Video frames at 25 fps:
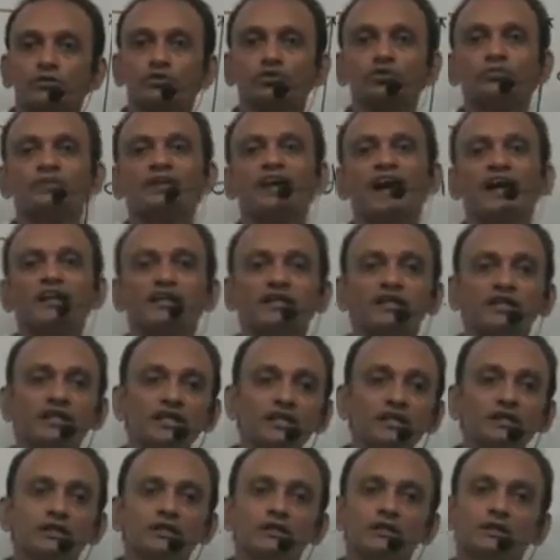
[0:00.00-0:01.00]
To be headed in
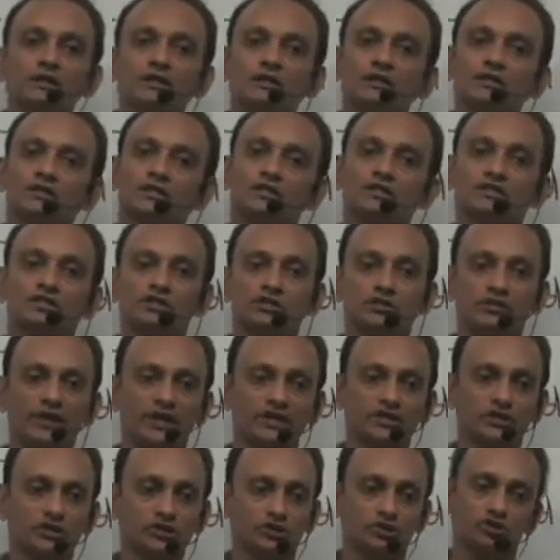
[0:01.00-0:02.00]
this
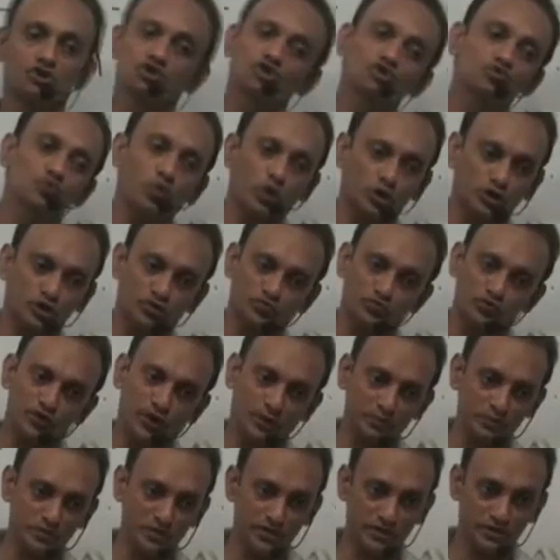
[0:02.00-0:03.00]
direction. This is what it would
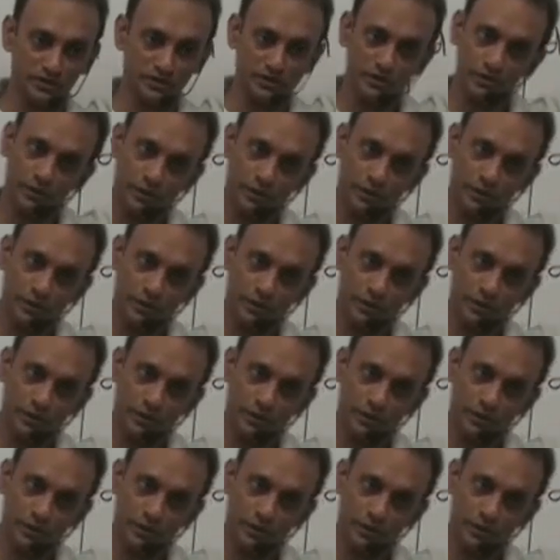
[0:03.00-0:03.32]
appear.